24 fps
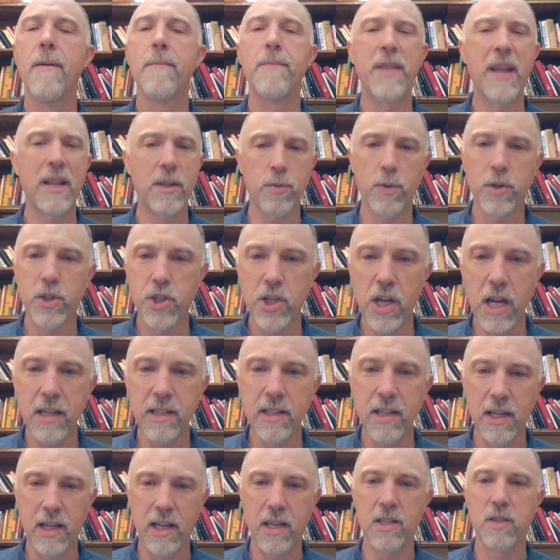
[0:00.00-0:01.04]
That's what
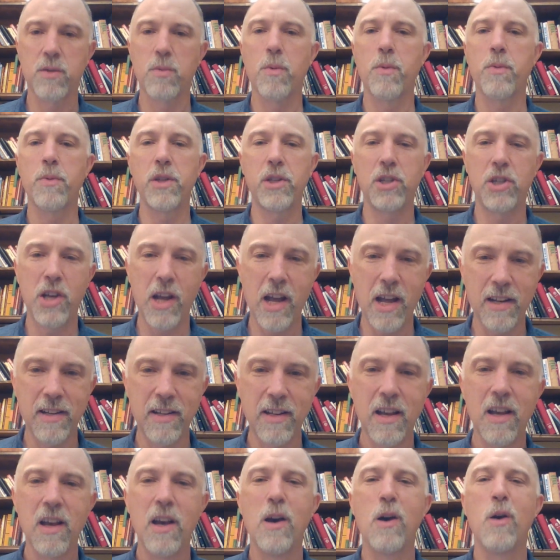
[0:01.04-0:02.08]
chanting is. When we chant,
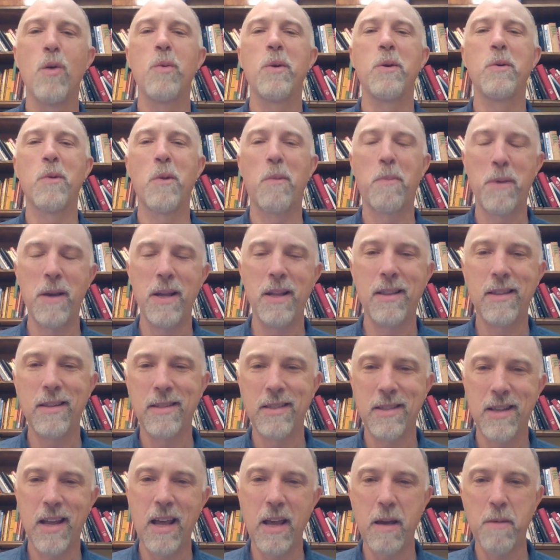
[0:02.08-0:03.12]
we repeat the
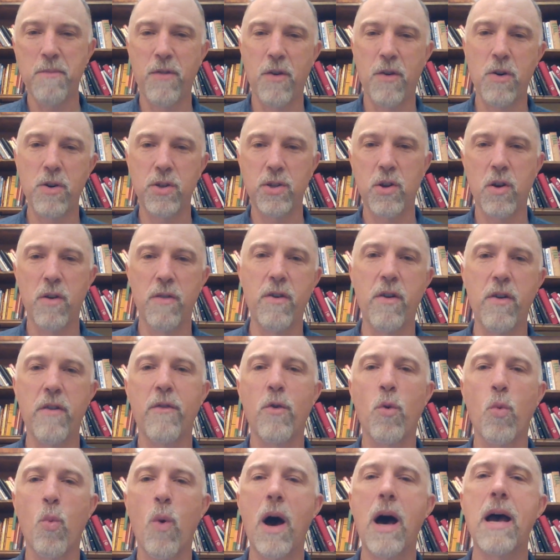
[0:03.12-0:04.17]
same verse over and over.
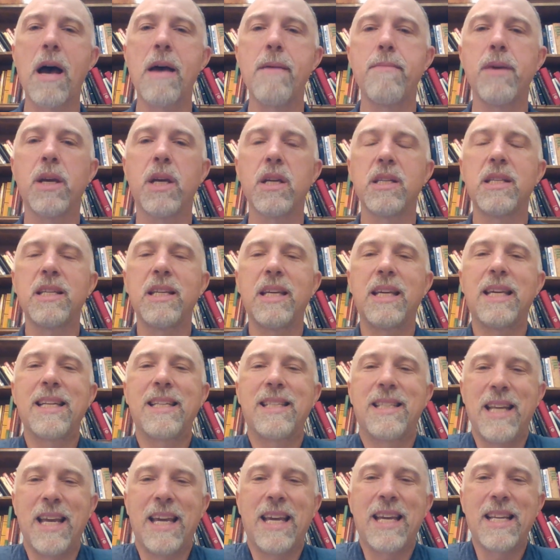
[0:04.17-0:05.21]
Why? Because it
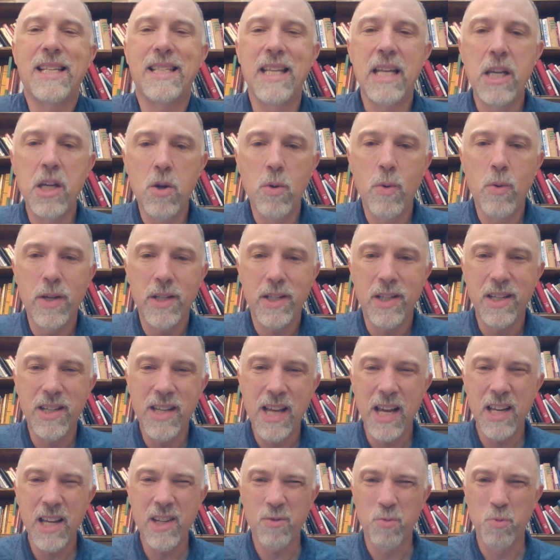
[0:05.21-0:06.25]
gets it gets into us and
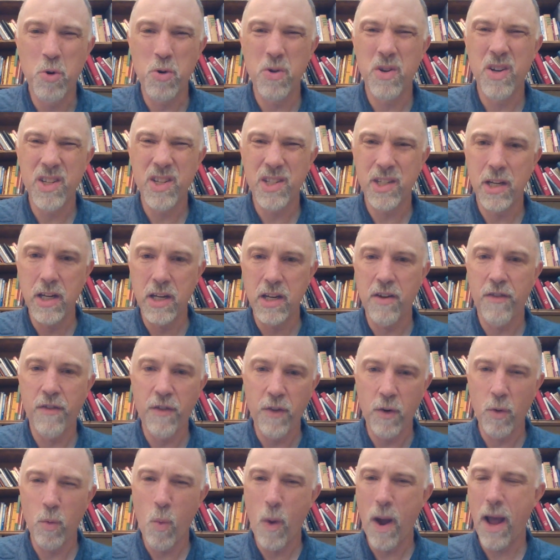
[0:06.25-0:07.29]
takes root in us in a
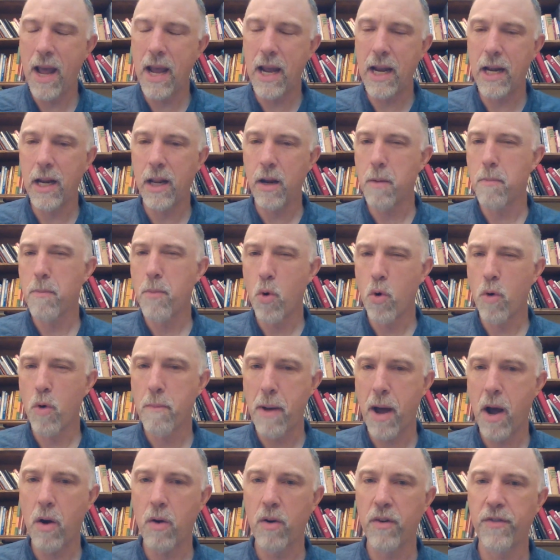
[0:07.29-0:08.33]
different way and in a more
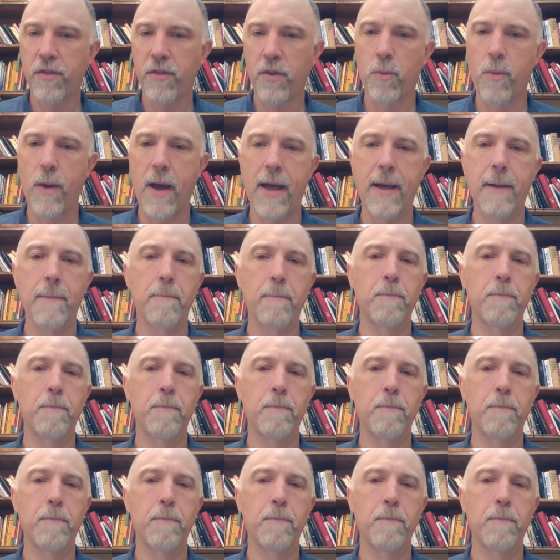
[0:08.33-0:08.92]
powerful way.